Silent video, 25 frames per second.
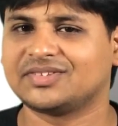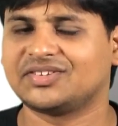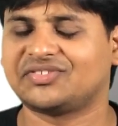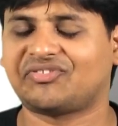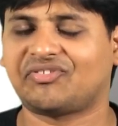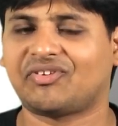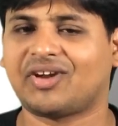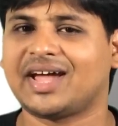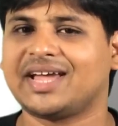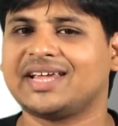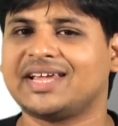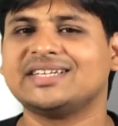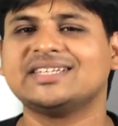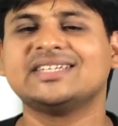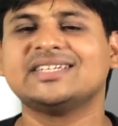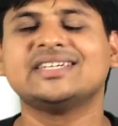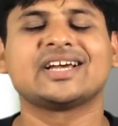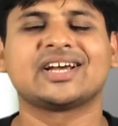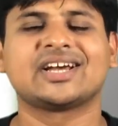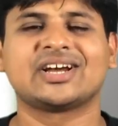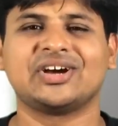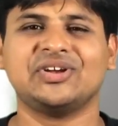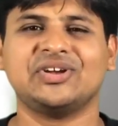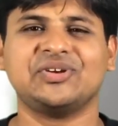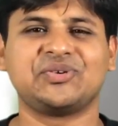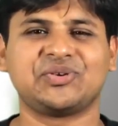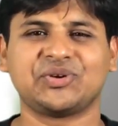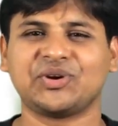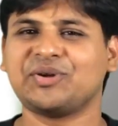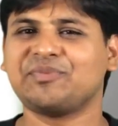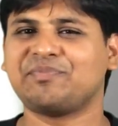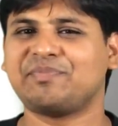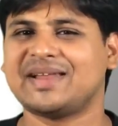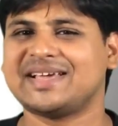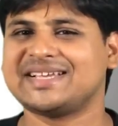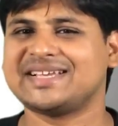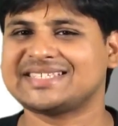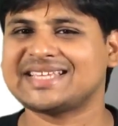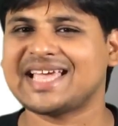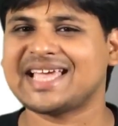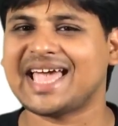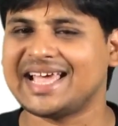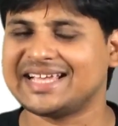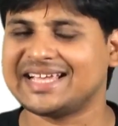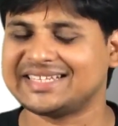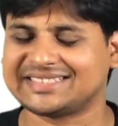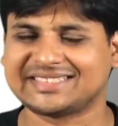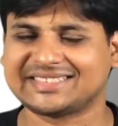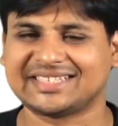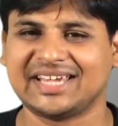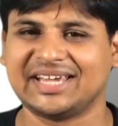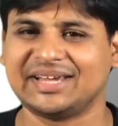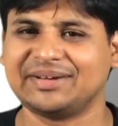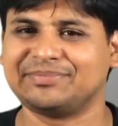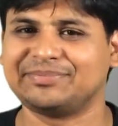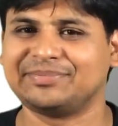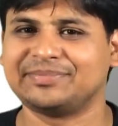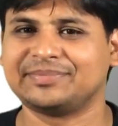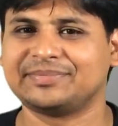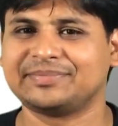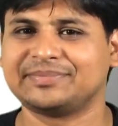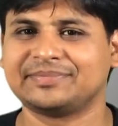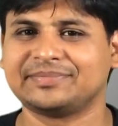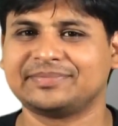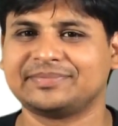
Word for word: Try Ctrl plus Escape.